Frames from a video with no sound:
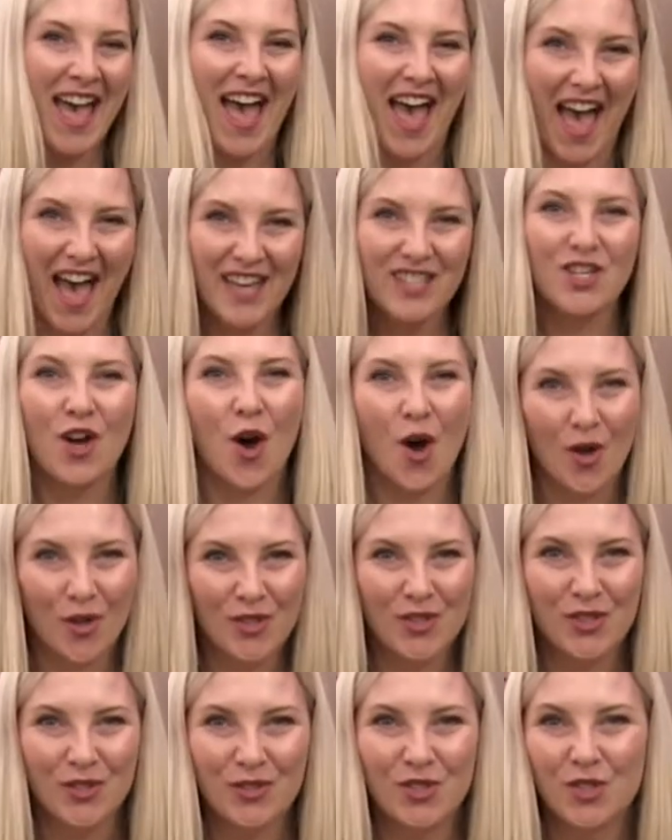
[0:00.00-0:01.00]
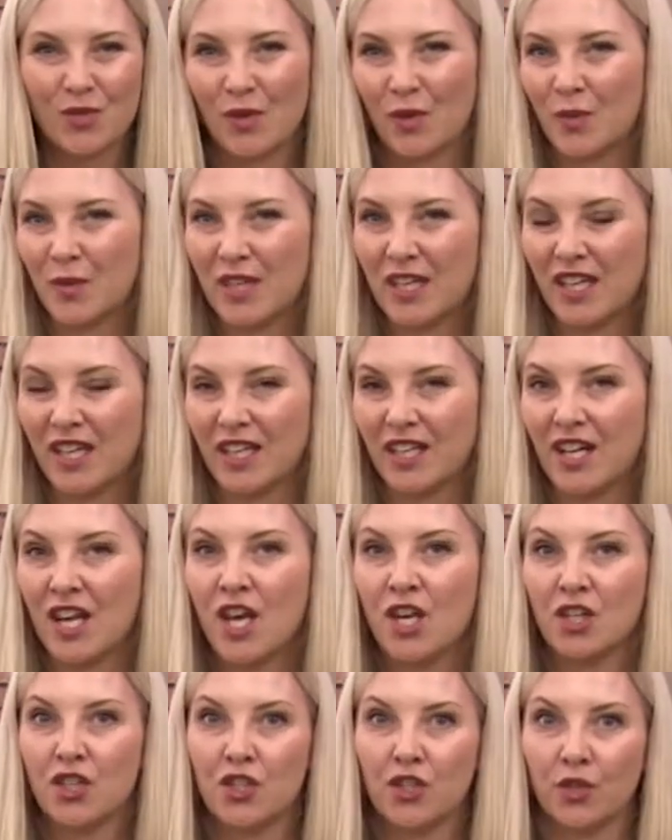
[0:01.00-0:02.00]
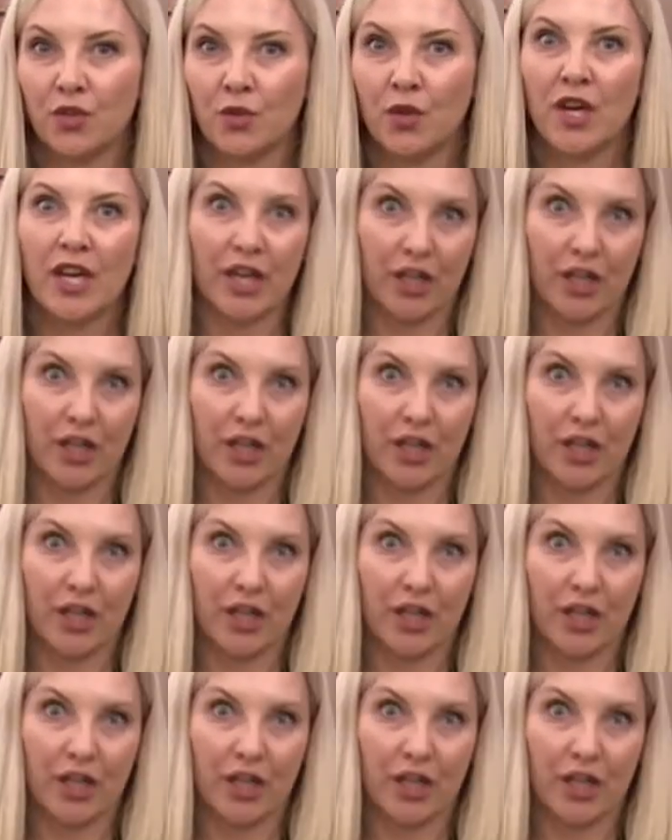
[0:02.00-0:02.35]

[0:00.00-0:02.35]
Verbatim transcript: and also to what we can do